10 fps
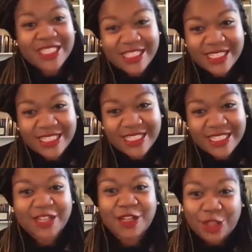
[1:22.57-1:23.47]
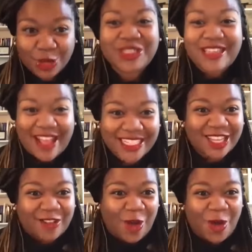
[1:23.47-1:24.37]
the same as an
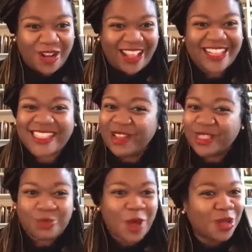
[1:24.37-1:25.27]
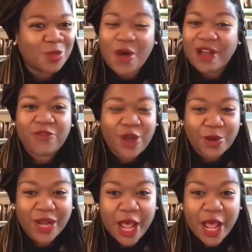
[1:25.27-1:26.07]
enthusiastic vote. It's both one vote.